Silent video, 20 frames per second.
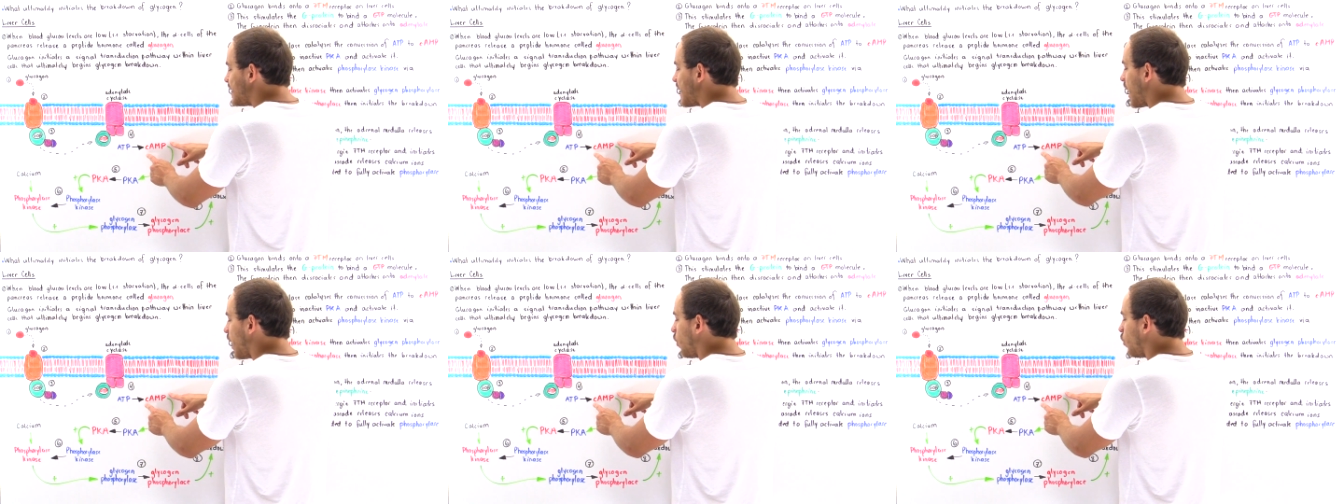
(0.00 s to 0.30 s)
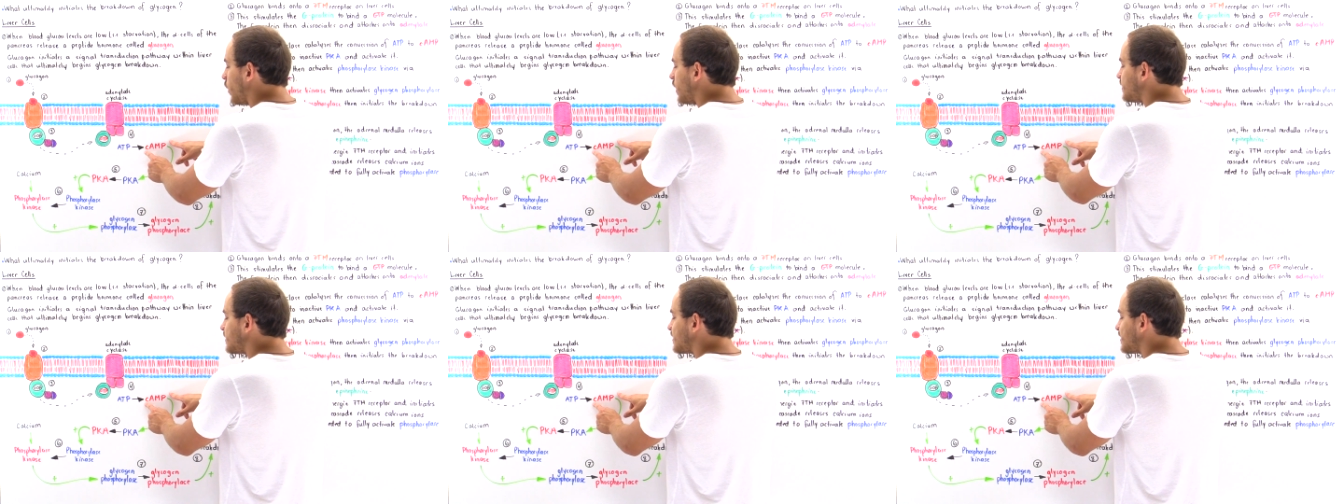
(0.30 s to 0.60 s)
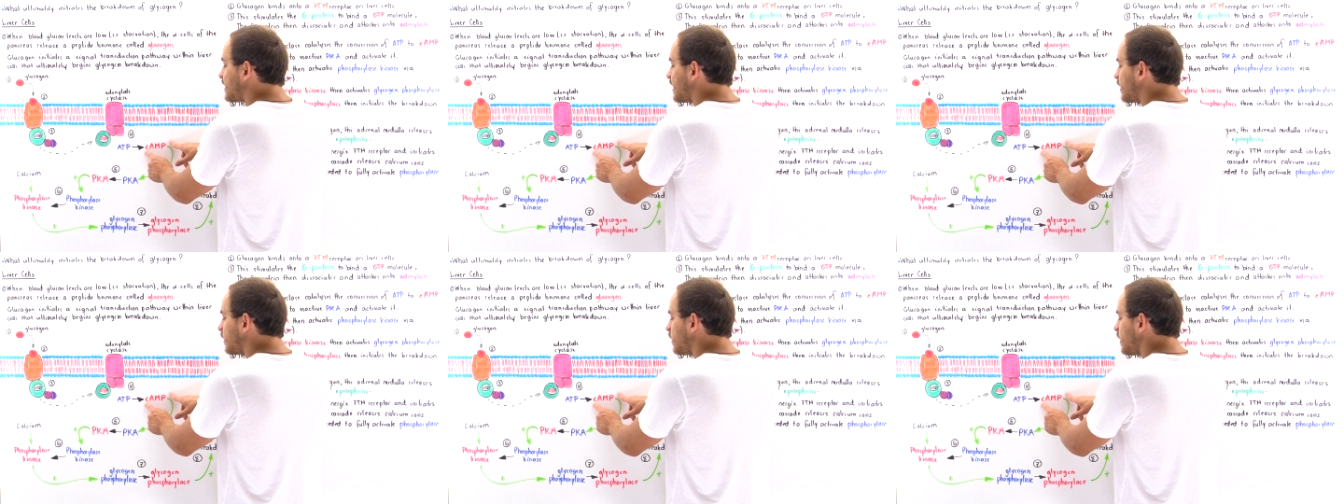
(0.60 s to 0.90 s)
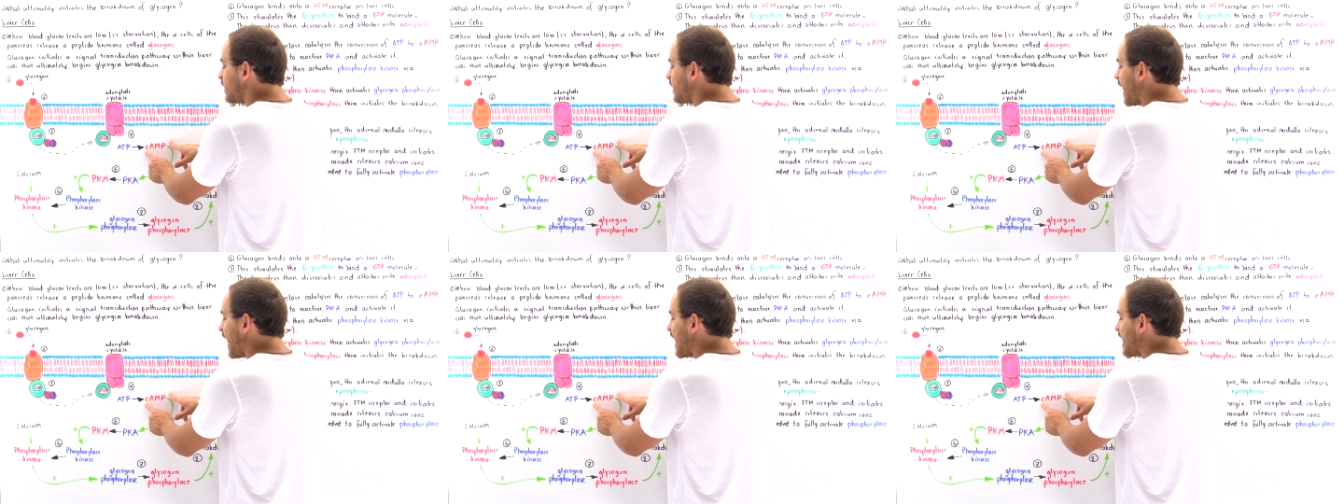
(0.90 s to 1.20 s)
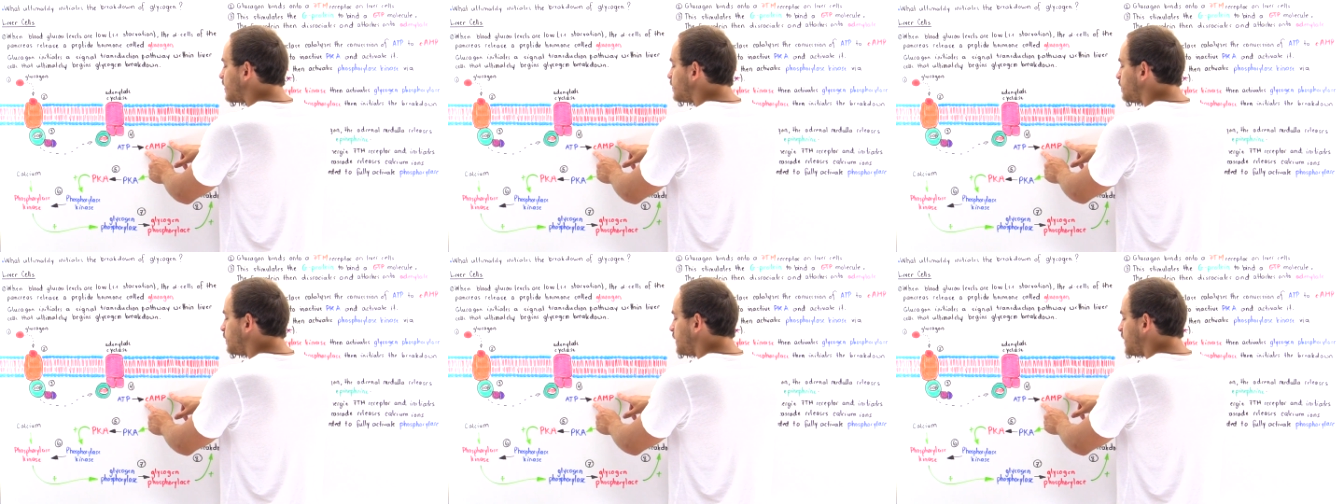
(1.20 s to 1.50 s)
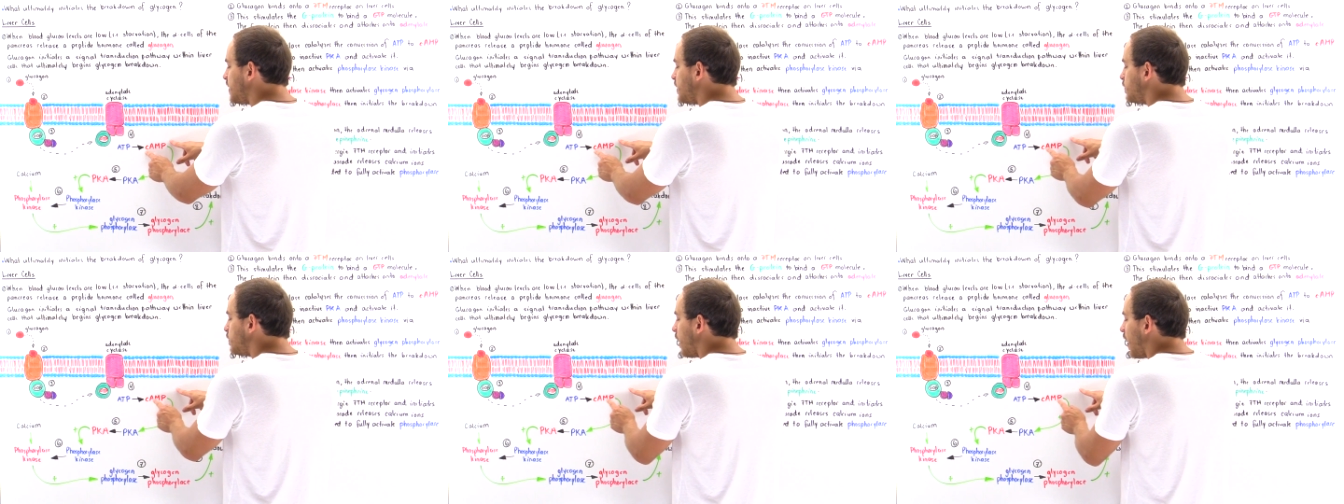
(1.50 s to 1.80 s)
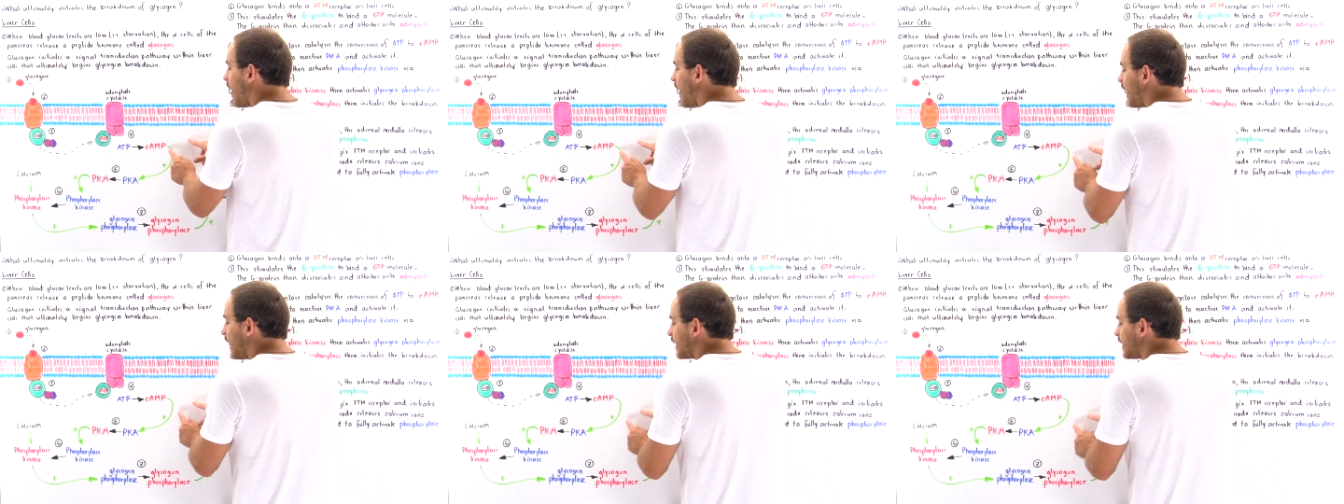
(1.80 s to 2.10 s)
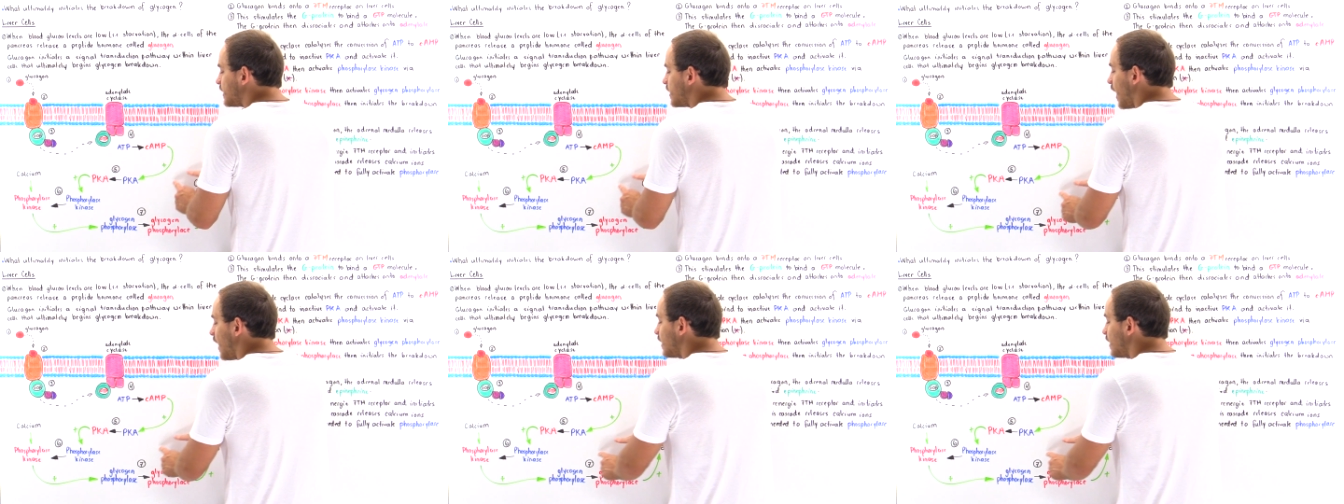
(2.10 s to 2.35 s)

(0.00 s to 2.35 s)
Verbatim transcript: Now, when cyclic A M P bind